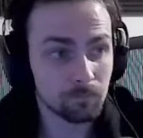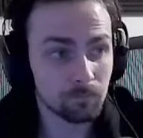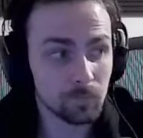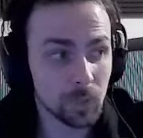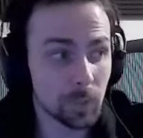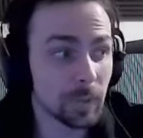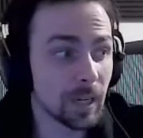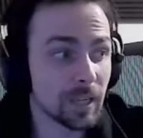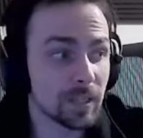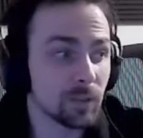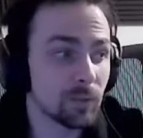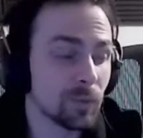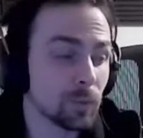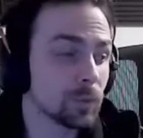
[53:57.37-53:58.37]
a bit less
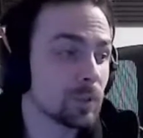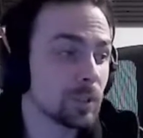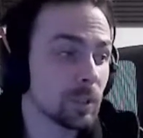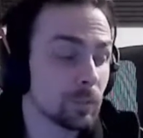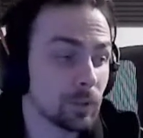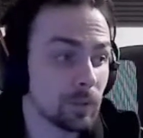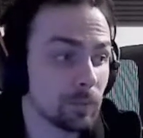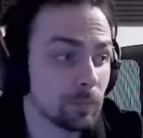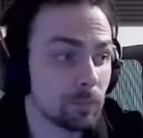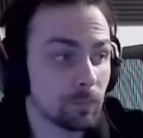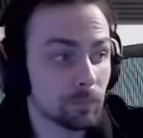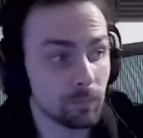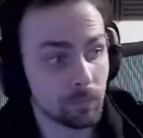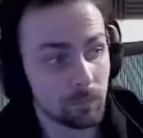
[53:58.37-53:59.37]
in the first year, but in
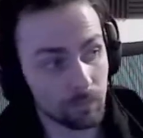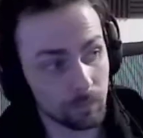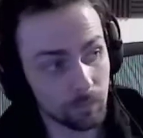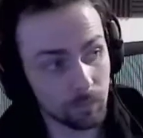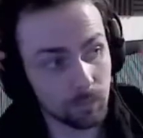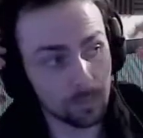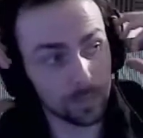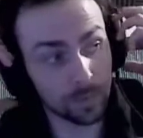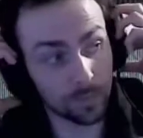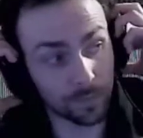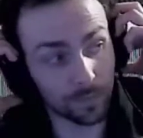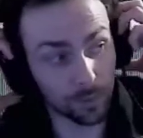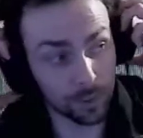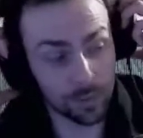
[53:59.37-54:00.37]
the
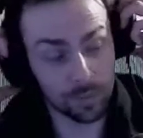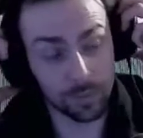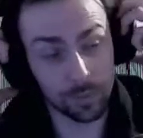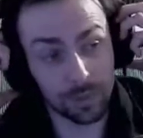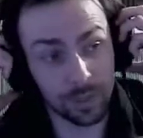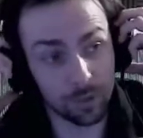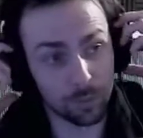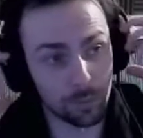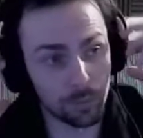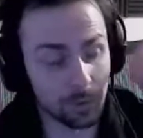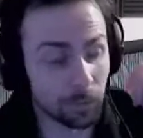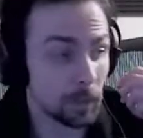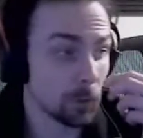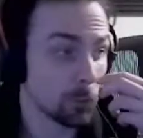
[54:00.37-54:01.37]
first year, the
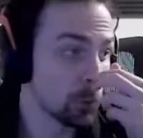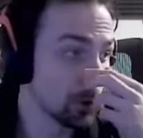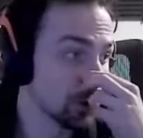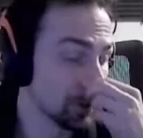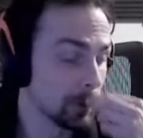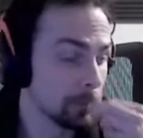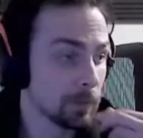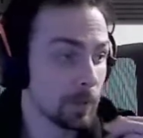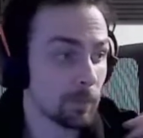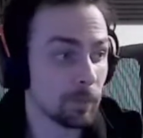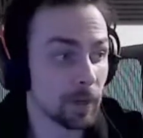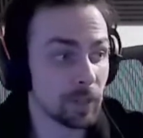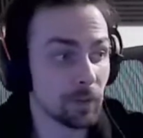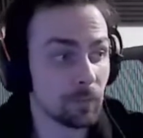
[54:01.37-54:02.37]
Prepa 1, there
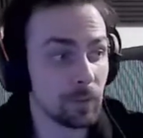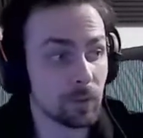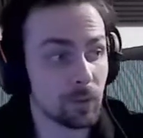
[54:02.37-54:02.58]
might have been a